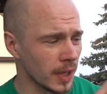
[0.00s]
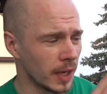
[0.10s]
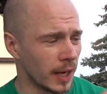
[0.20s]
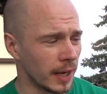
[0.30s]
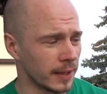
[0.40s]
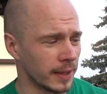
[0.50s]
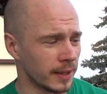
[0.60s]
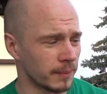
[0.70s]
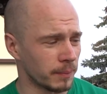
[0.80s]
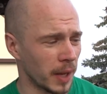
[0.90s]
and it
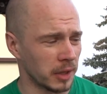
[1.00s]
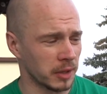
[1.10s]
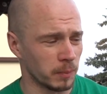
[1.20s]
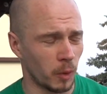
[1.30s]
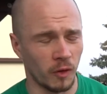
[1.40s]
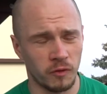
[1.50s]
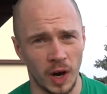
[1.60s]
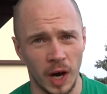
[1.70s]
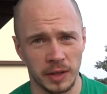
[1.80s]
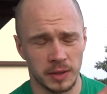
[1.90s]
makes it more
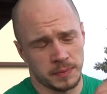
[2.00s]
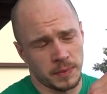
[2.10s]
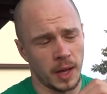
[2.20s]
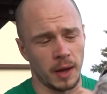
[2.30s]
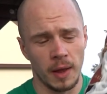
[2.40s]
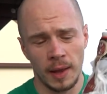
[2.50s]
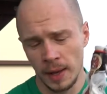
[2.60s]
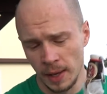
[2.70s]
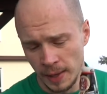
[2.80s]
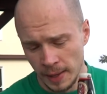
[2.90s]
fast. Yeah,
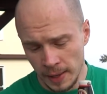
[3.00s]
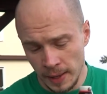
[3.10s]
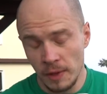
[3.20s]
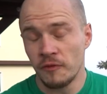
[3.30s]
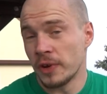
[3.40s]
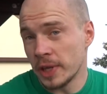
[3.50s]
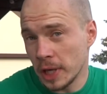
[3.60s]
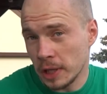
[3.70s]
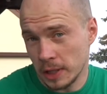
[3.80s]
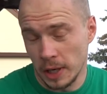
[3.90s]

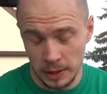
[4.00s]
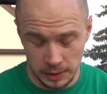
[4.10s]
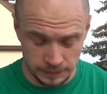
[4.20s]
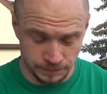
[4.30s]
physics, guys.